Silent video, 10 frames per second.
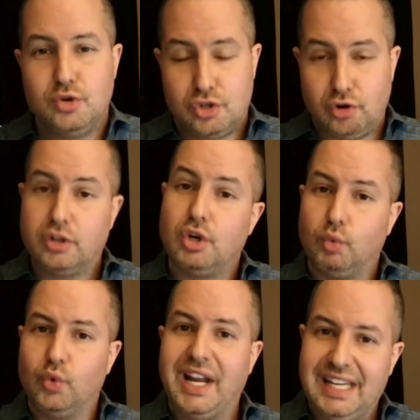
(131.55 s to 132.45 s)
you
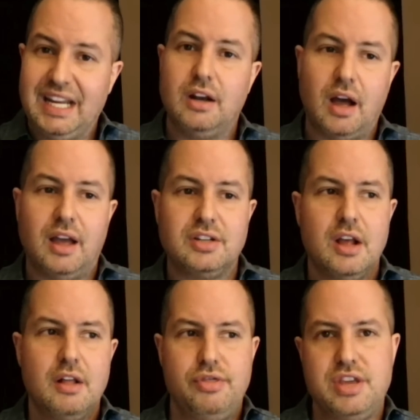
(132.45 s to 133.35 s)
start to
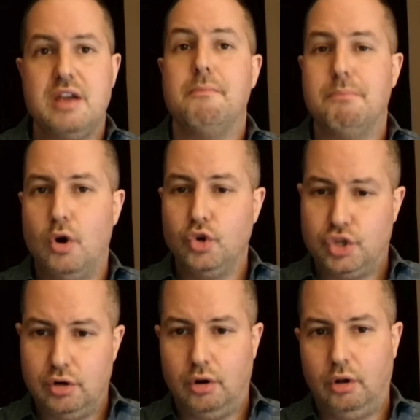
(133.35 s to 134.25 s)
recognize the
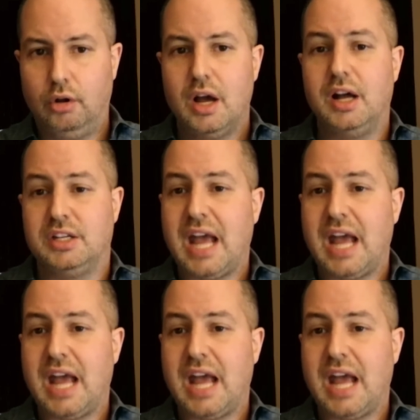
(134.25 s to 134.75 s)
emotional